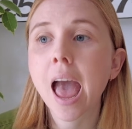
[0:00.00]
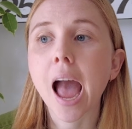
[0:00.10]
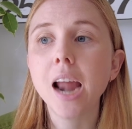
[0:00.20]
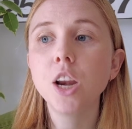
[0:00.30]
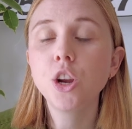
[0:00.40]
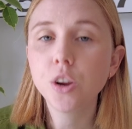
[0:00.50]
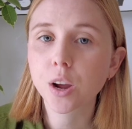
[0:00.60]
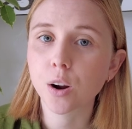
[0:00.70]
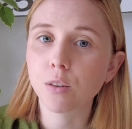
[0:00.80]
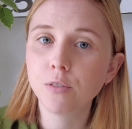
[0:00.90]
and you
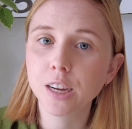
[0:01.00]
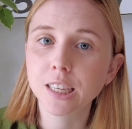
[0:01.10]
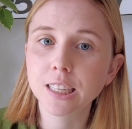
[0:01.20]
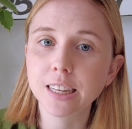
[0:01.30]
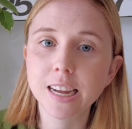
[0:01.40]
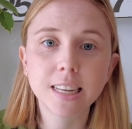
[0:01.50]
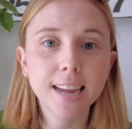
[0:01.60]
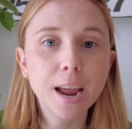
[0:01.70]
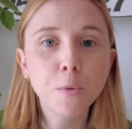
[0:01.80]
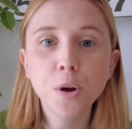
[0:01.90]
can obviously
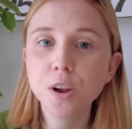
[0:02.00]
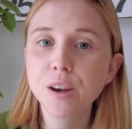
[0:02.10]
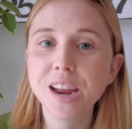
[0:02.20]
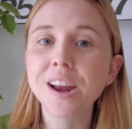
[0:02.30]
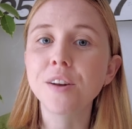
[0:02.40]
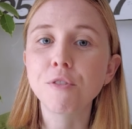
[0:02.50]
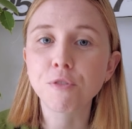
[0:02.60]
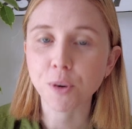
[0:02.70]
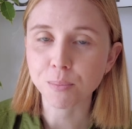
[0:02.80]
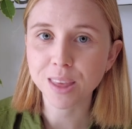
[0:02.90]
take what you need
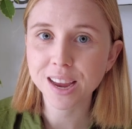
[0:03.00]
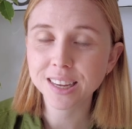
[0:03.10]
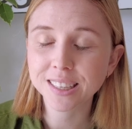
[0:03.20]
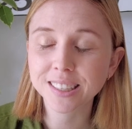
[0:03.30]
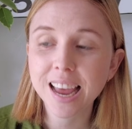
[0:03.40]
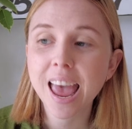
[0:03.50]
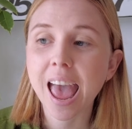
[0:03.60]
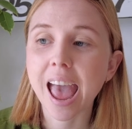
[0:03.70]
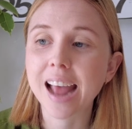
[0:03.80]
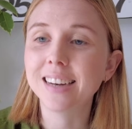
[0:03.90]
from this
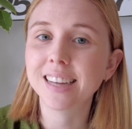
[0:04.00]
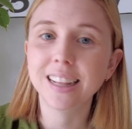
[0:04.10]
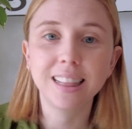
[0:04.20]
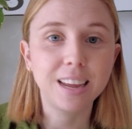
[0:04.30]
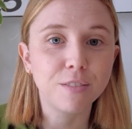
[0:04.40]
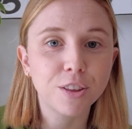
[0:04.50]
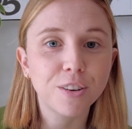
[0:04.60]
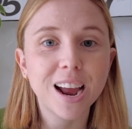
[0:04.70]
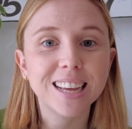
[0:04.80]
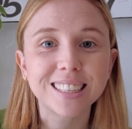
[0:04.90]
and leave the
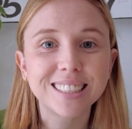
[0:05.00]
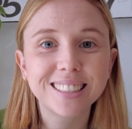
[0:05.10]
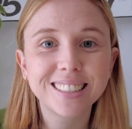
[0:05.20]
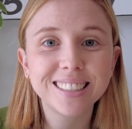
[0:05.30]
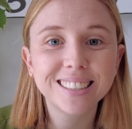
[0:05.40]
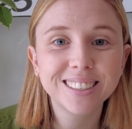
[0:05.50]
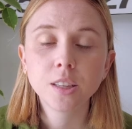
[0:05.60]
rest.